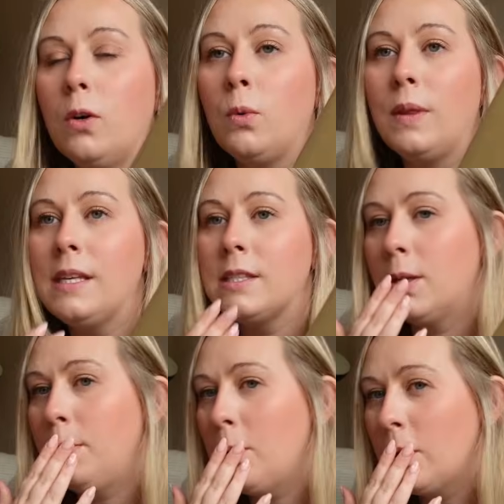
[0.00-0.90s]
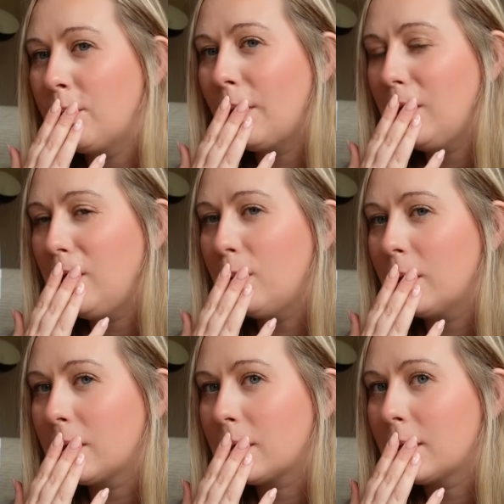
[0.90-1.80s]
Oh, this could be one of my new
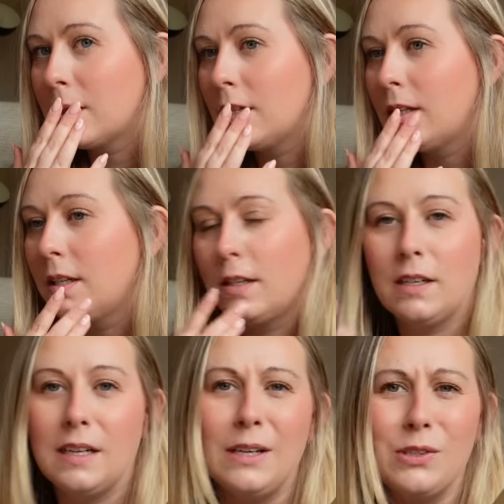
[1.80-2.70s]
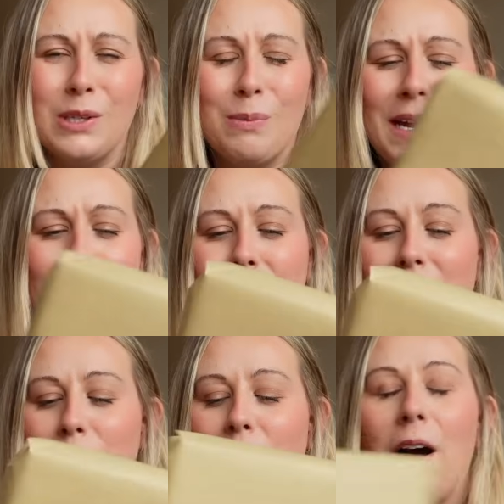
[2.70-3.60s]
books. It literally could be
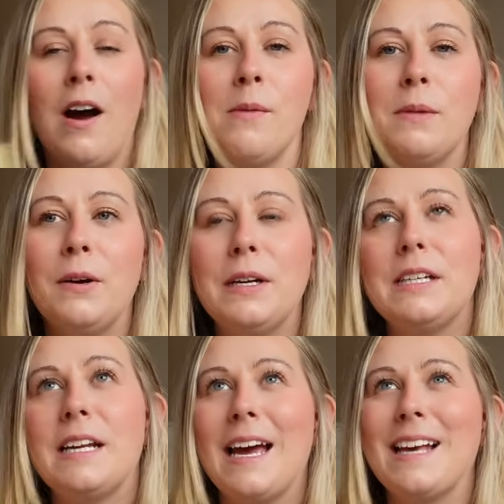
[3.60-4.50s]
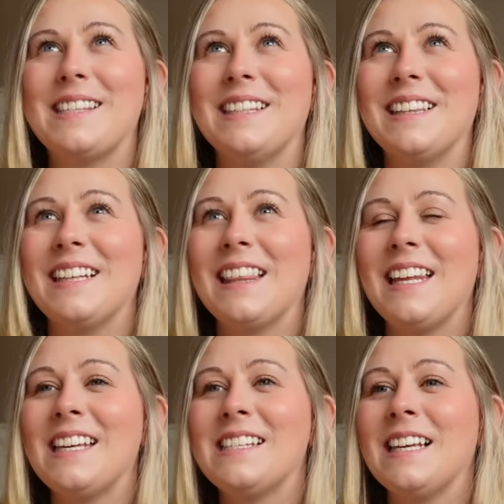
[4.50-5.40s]
anything, but I'm going to guess that
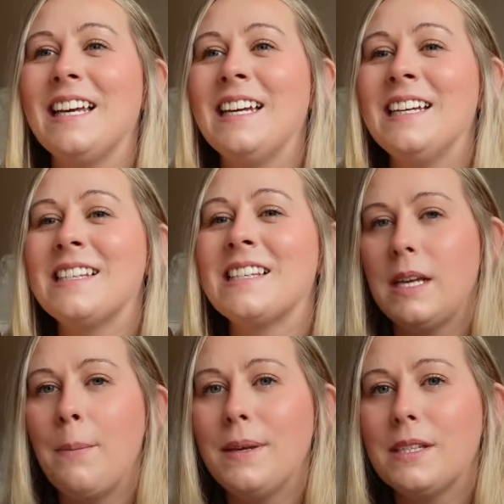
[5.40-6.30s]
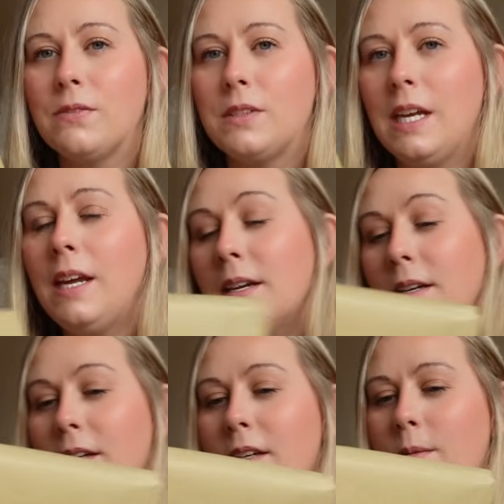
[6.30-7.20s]
this is A Tempest of Tea.
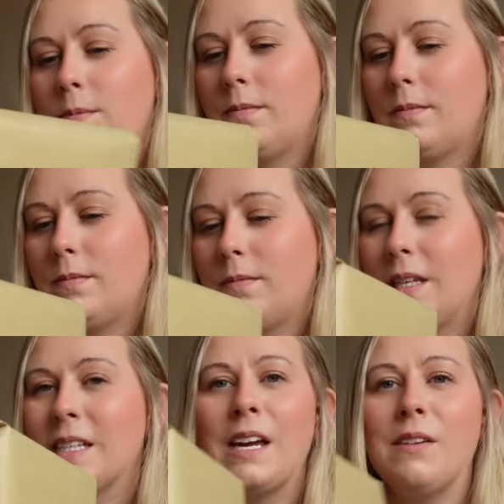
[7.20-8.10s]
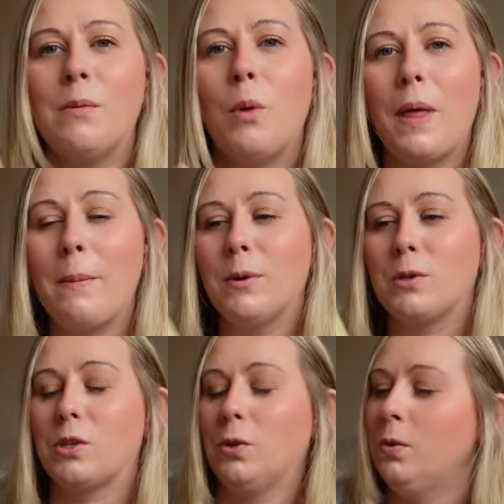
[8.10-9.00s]
Is that even what that
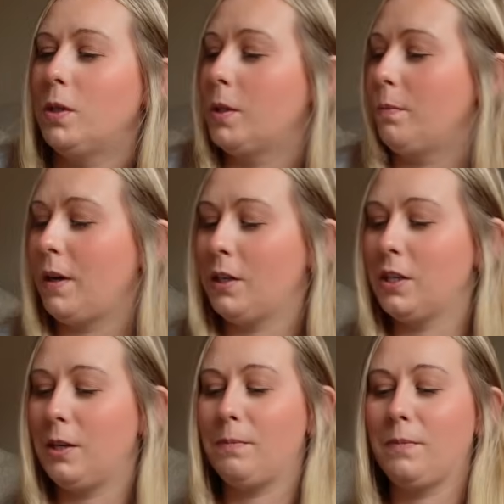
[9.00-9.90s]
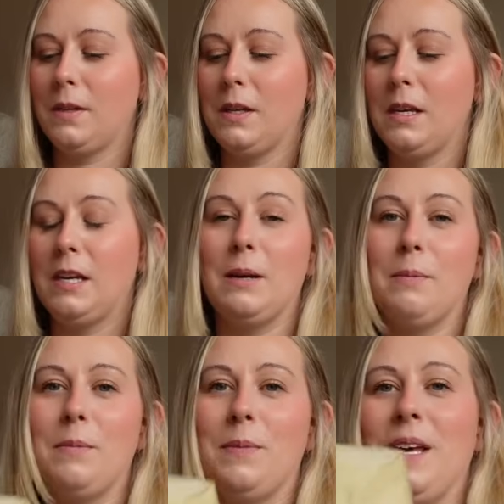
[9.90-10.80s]
book's called? I don't know.
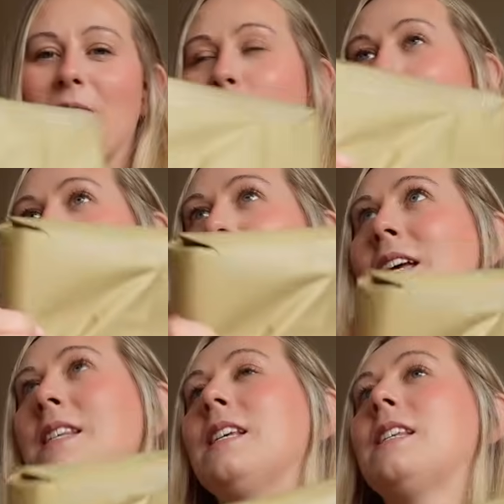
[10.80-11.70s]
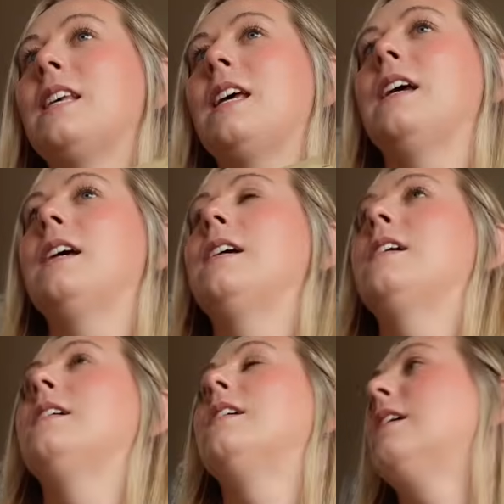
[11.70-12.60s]
That's what my guess is.
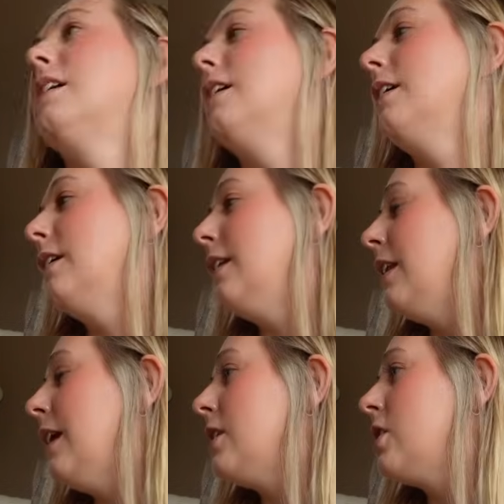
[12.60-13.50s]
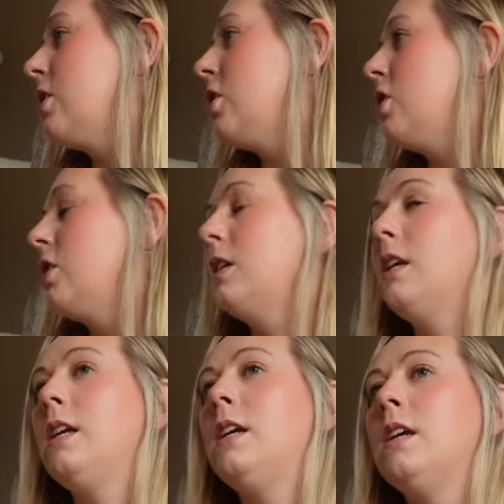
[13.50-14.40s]
Let's
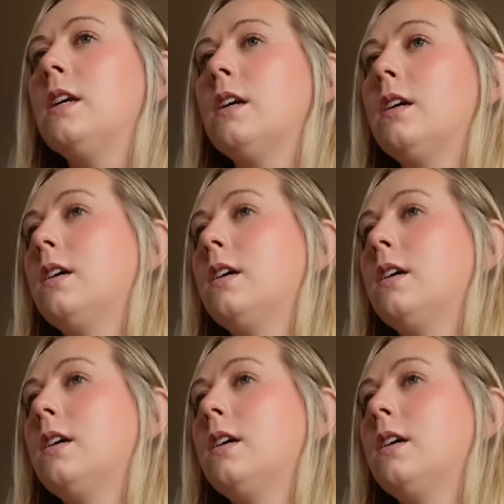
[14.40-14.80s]
see.